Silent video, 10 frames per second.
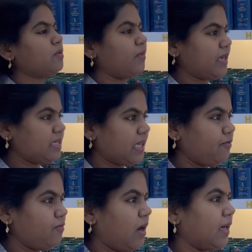are very safe
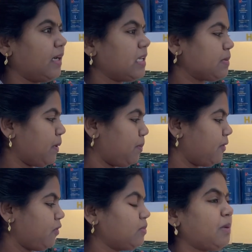and it is
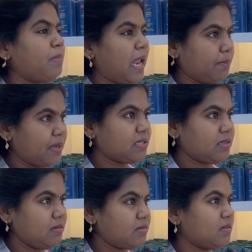prepared from the plant-based
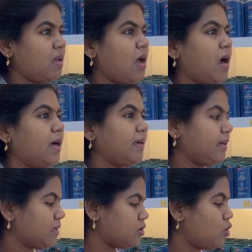things and
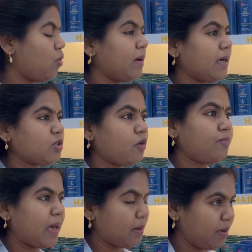it is of
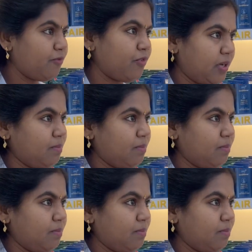paraben-free.